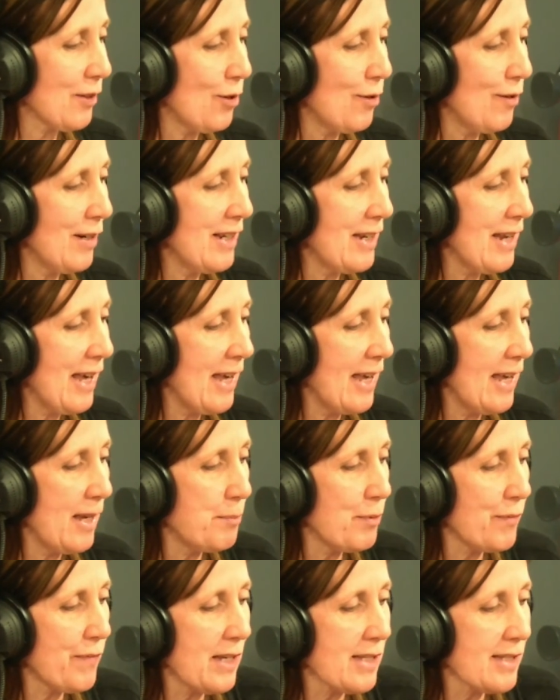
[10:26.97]
Colin
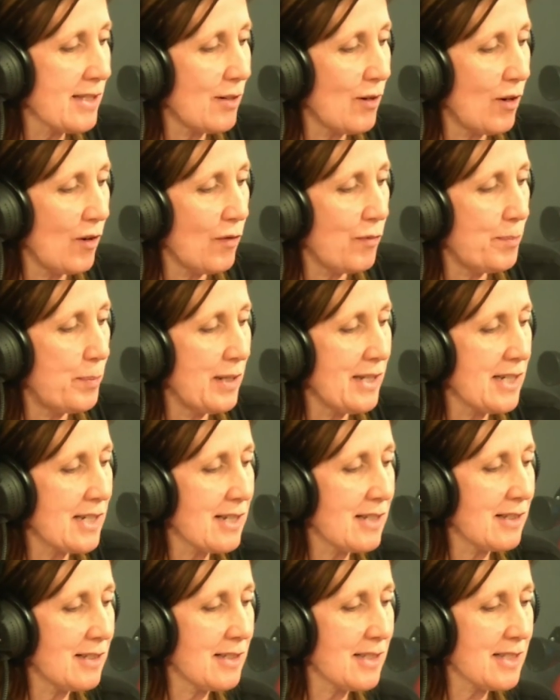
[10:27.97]
Hay, Professor of
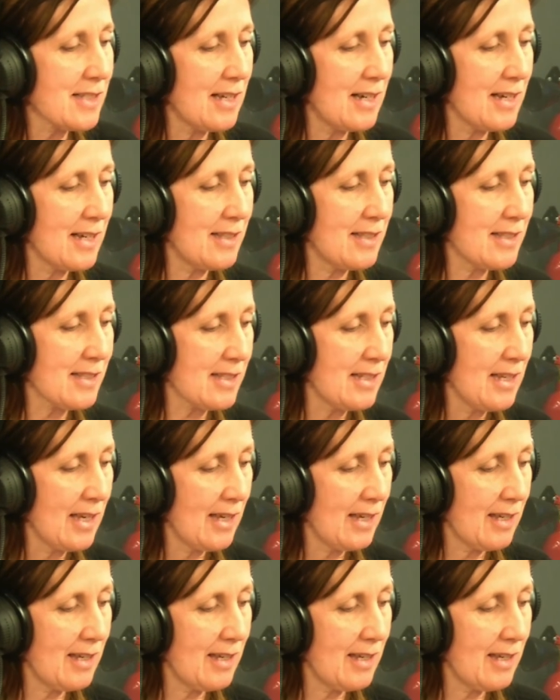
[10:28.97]
Political Science